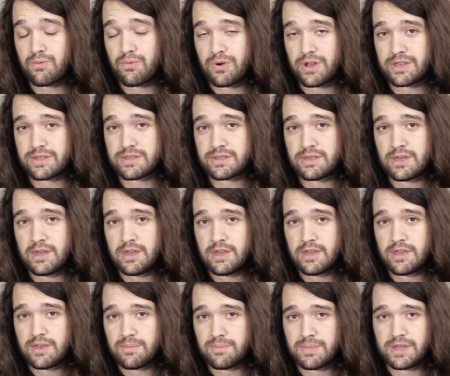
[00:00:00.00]
with
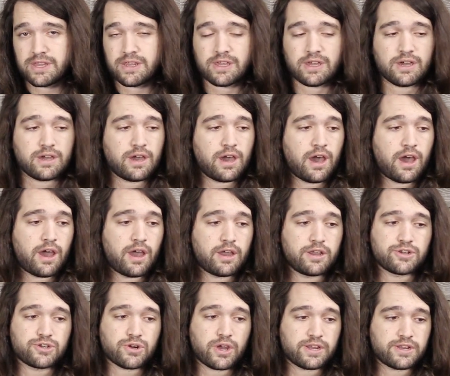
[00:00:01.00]
media
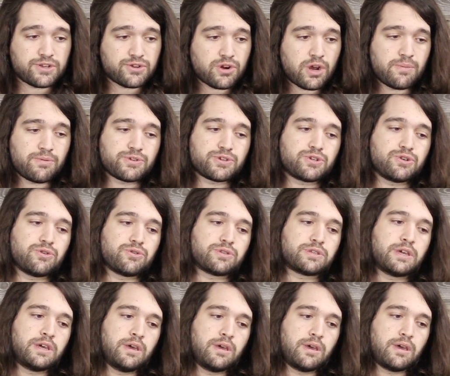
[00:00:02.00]
on trying to
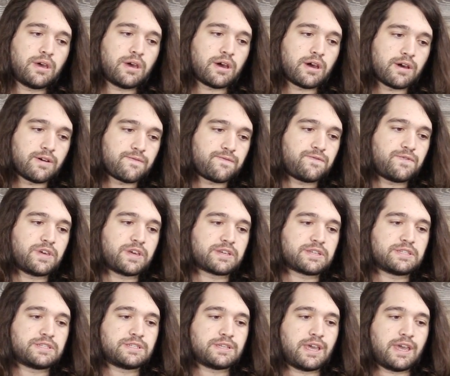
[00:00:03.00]
troubleshoot, uh,
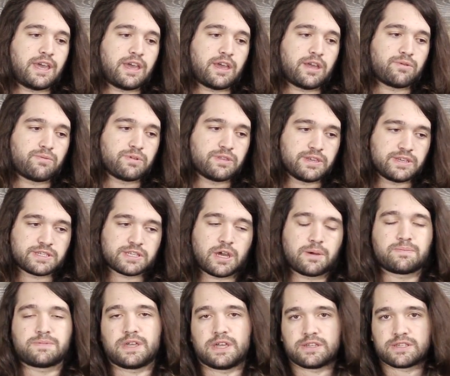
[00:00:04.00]
fix, and release
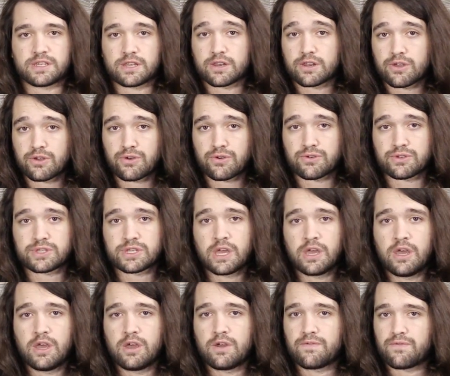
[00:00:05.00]
updates and news
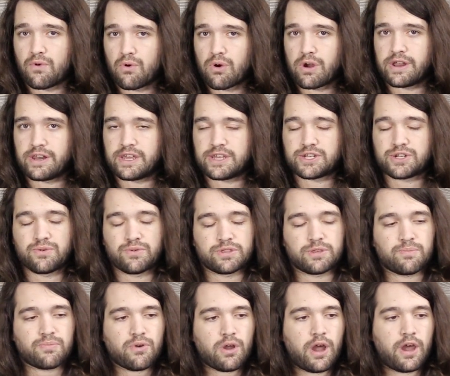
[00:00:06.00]
for an issue with
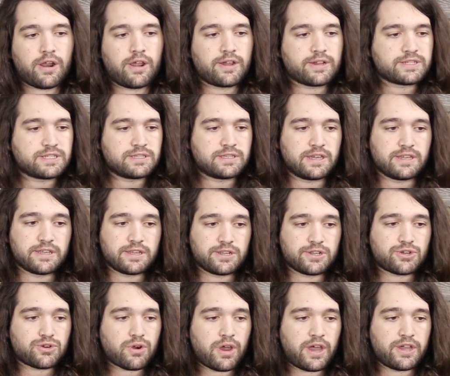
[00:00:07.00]
a product. They
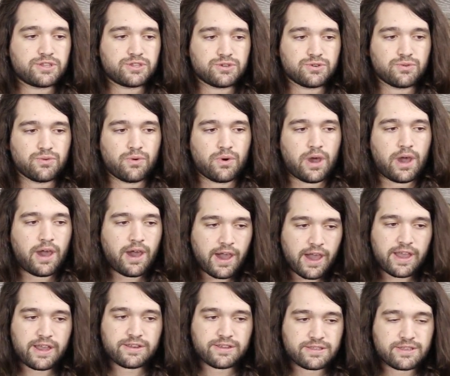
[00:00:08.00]
didn't try to
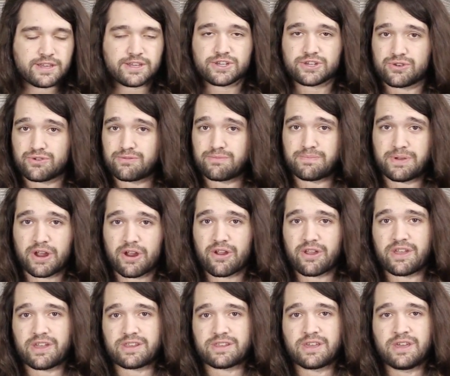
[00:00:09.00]
hide the issue,
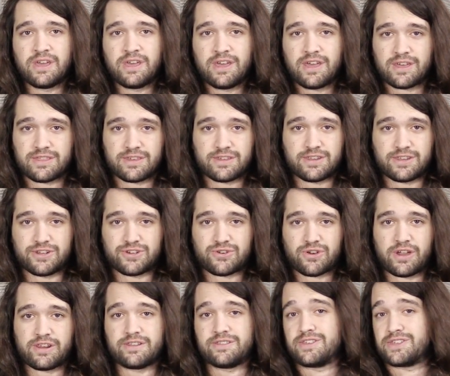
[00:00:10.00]
bury it, and they didn't
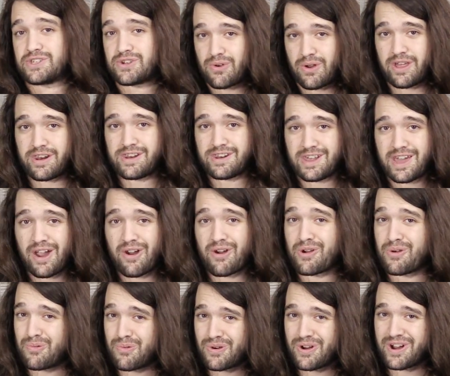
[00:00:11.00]
try to discredit
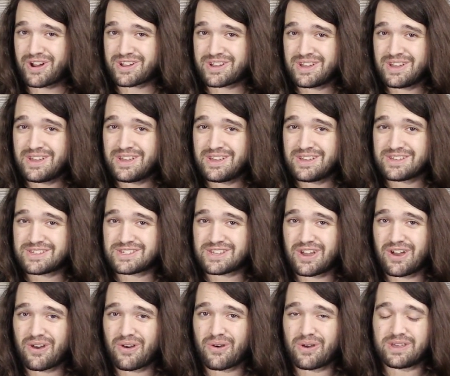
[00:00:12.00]
our work.
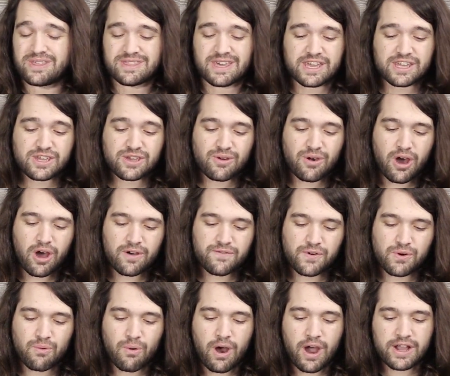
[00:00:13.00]
So thank you all
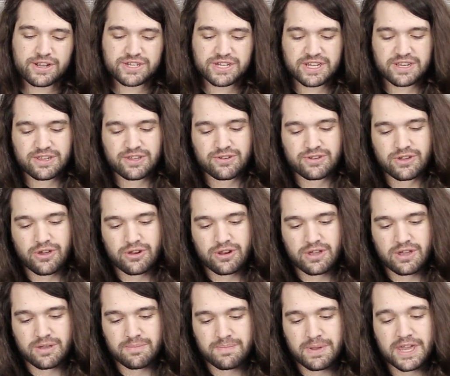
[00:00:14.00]
for watching. You can go
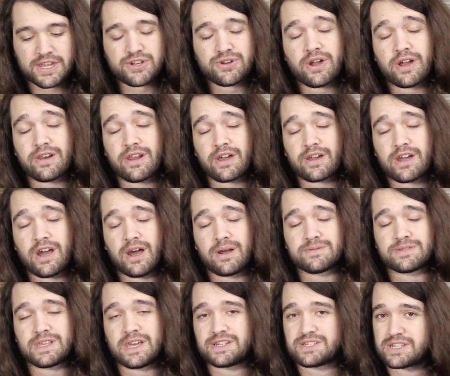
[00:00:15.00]
to
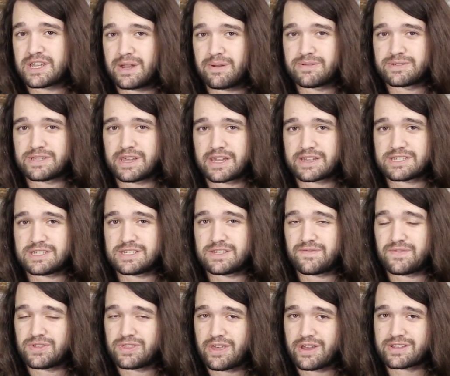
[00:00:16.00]
patreon.com slash gamersnexus
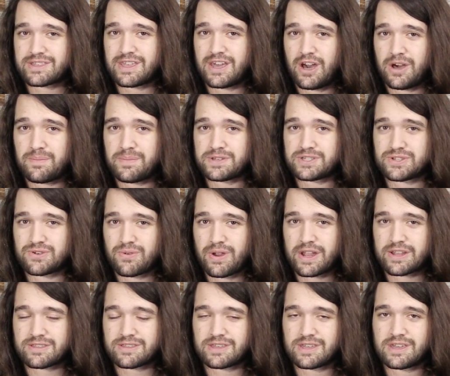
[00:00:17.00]
if you'd like to help us
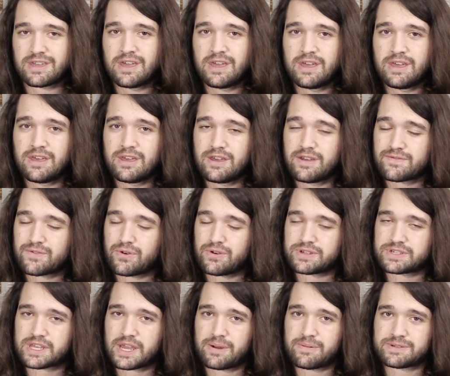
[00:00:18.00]
directly
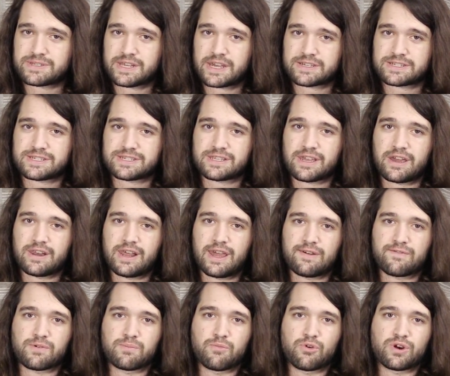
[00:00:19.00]
course,
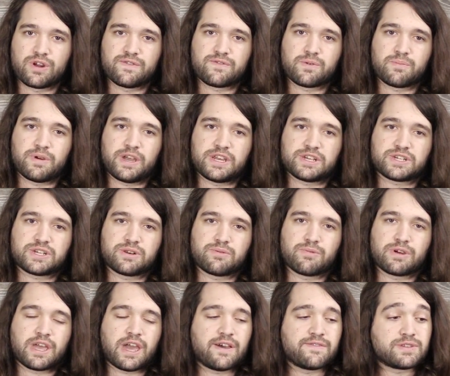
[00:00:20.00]
gamersnexus.net for more information.
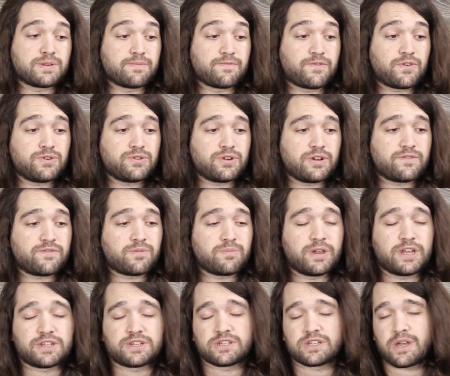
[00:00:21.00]
We have some further
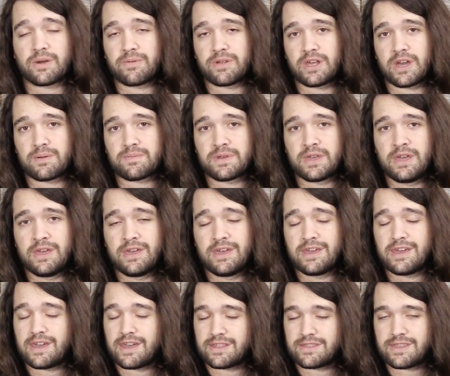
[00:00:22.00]
information coming up
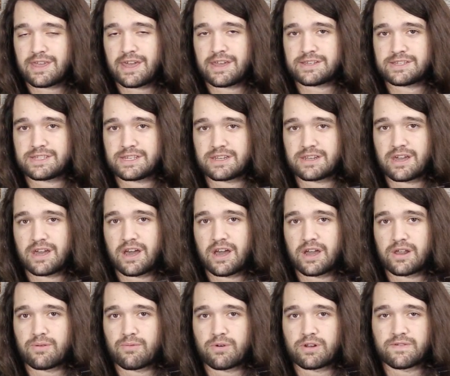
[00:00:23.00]
and testing
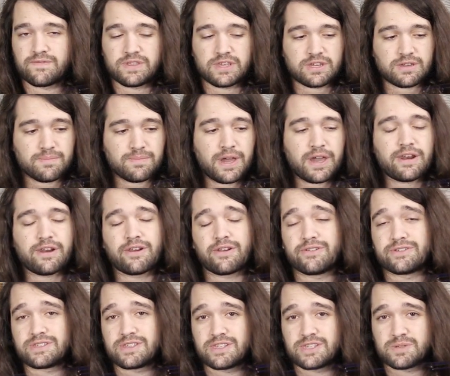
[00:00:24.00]
on one of the
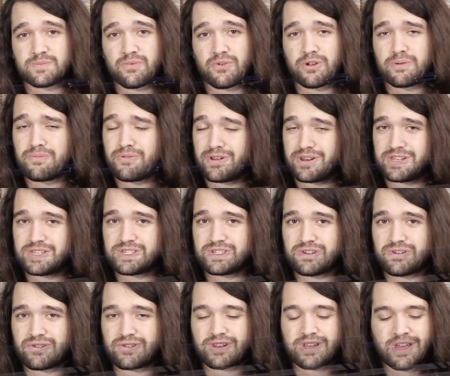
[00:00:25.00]
competitors to this board pretty
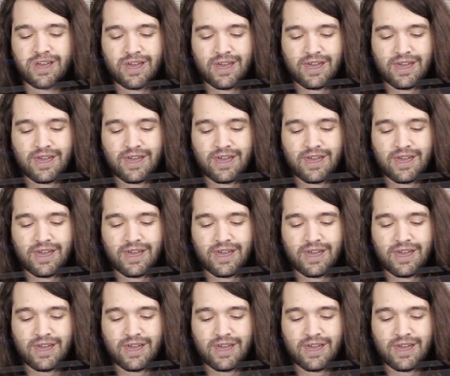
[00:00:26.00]
soon.